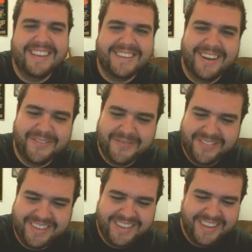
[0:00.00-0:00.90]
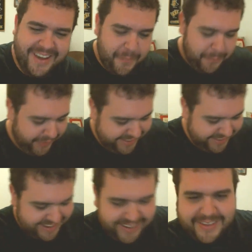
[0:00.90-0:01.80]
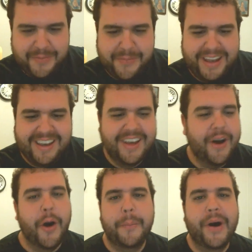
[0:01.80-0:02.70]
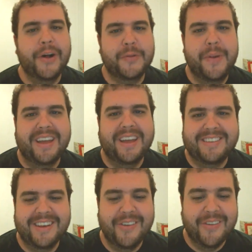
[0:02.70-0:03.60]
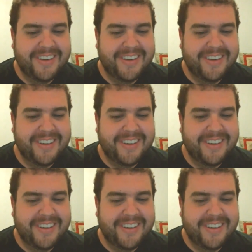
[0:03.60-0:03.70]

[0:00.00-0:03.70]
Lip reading: up, pulls out the pen. Oh, Paul's pissed too.